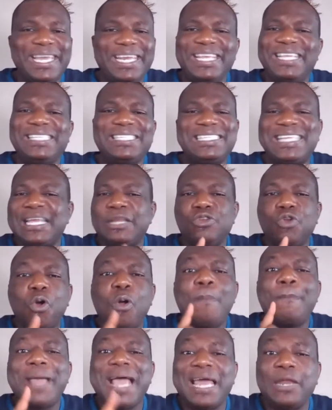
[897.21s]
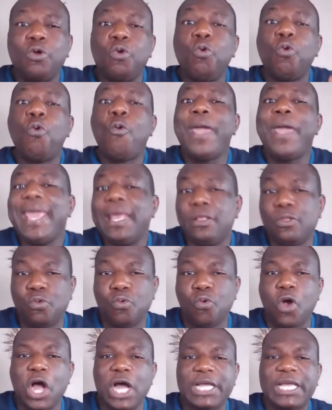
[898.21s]
He didn't say no man
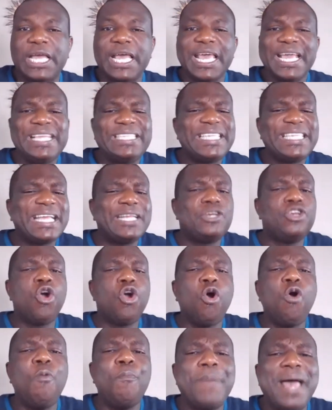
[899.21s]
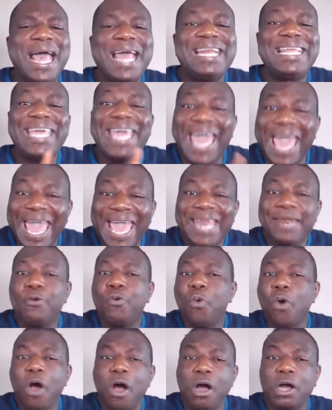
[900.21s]
will walk, he said no man can
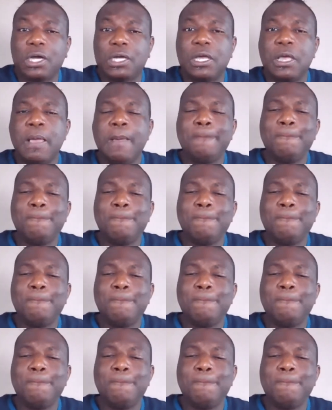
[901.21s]
walk,